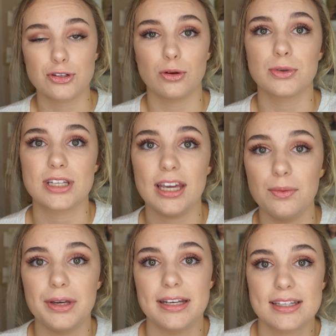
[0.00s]
so almost
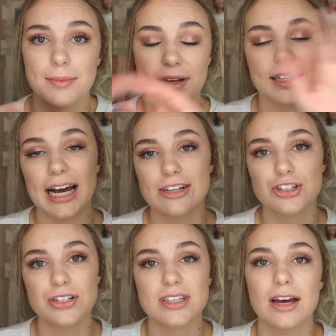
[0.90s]
8 weeks, and my
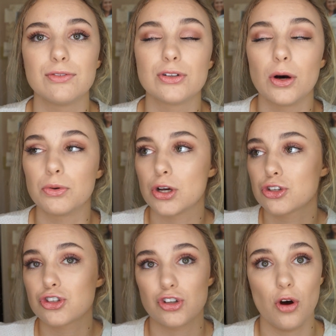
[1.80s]
lashes have grown
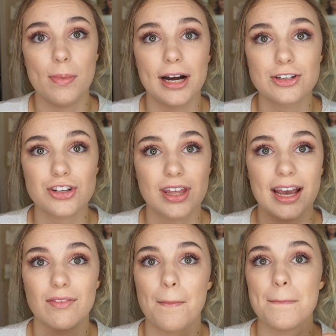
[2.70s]
so much. They
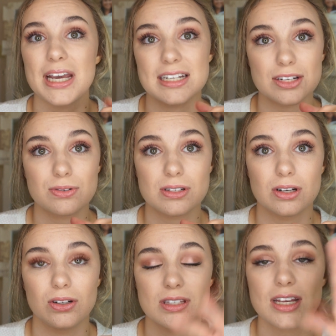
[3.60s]
have amazing
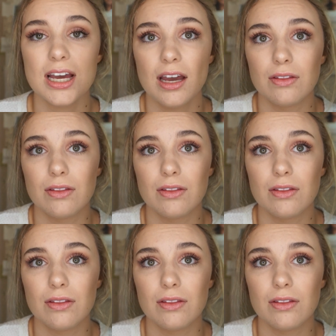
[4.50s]
results.